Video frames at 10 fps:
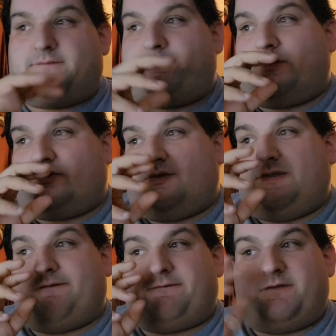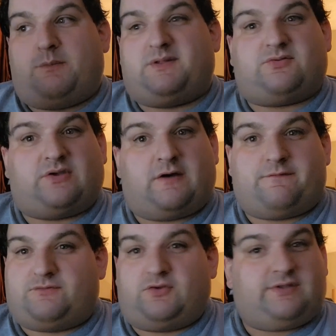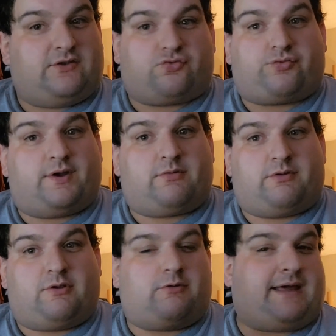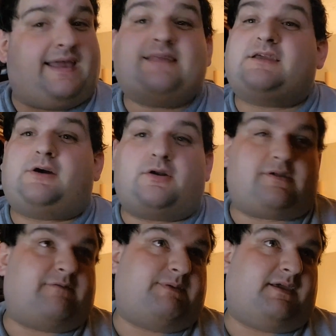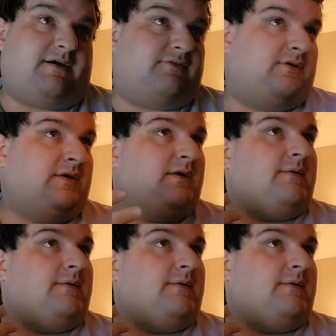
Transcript: And unfortunately, the film itself, just that trailer alone, I had to cut it off because